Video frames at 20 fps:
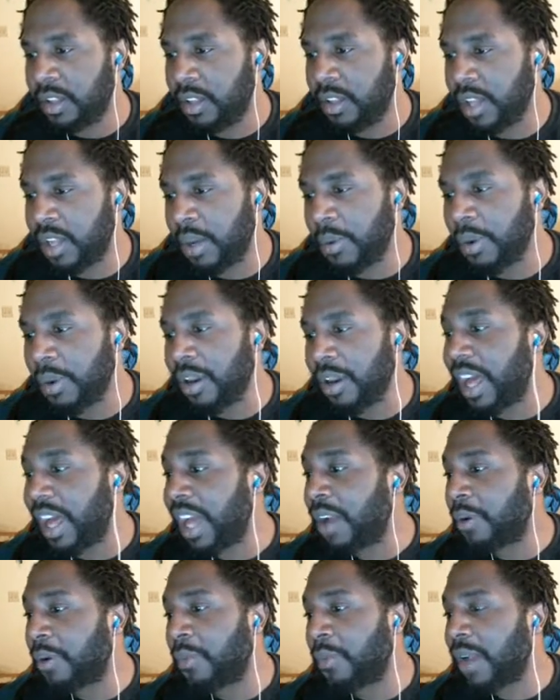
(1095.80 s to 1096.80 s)
Look, I'm gonna.
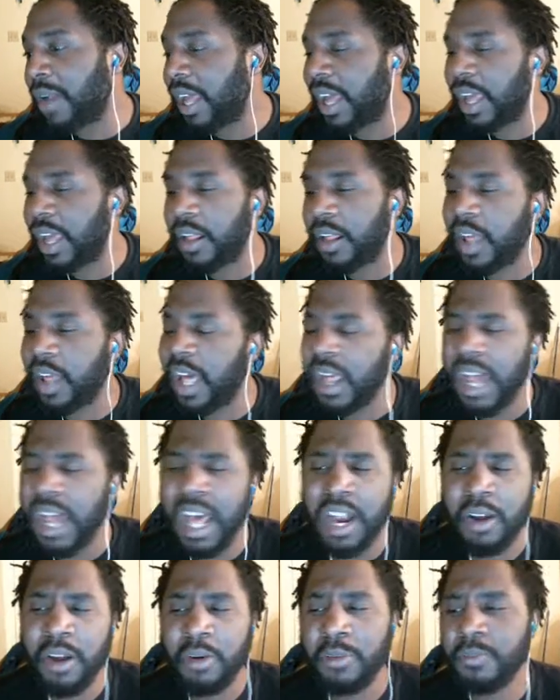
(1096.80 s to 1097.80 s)
I don't like.
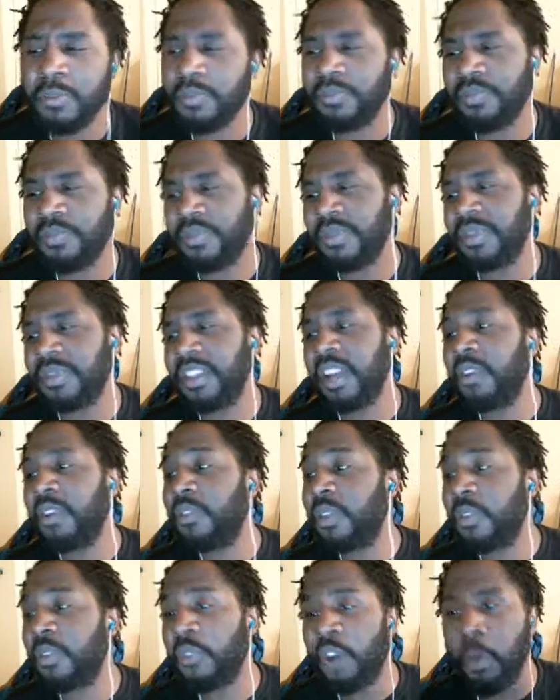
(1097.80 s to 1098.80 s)
I, I don't. They're
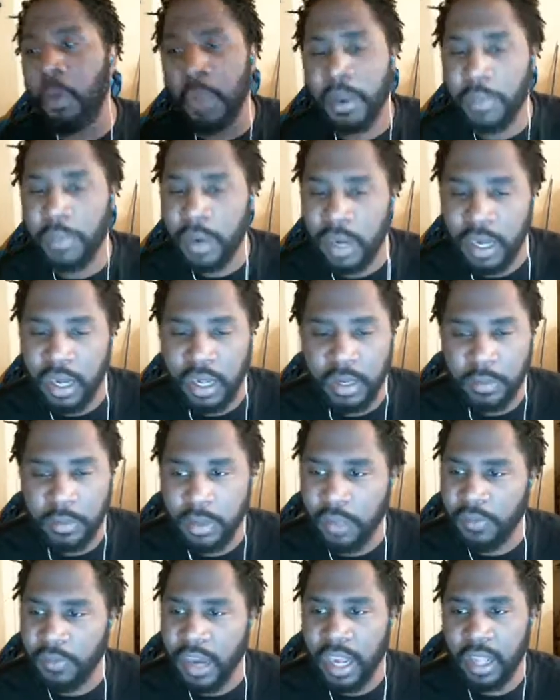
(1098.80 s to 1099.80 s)
the roaming one.
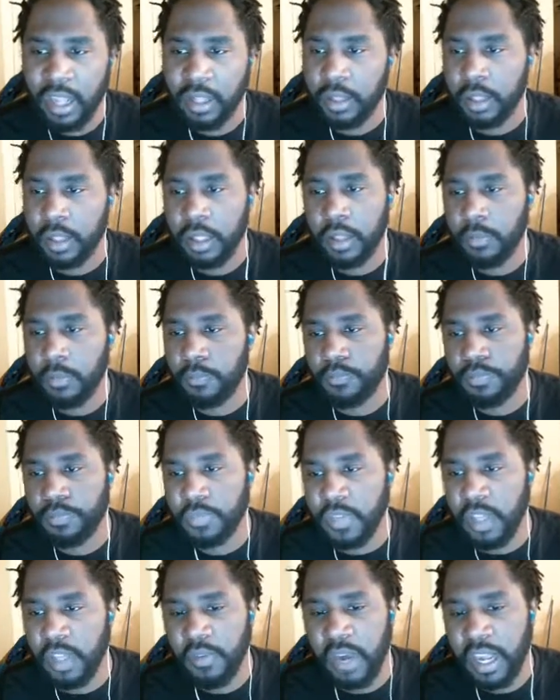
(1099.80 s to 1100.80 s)
If I,
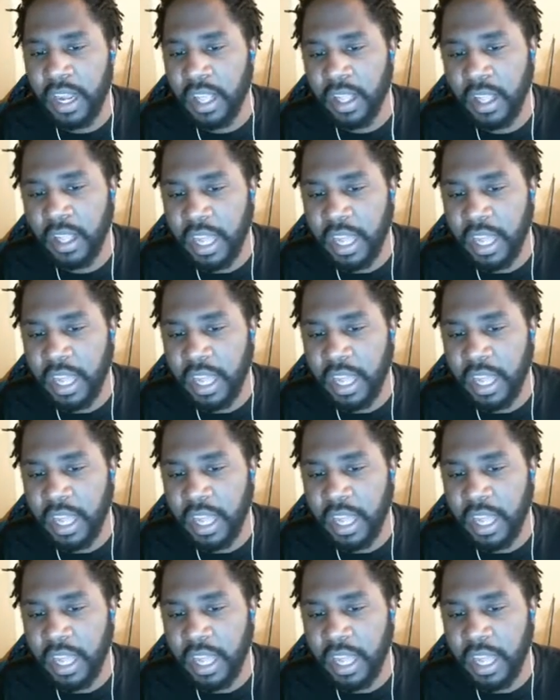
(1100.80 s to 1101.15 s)
if I can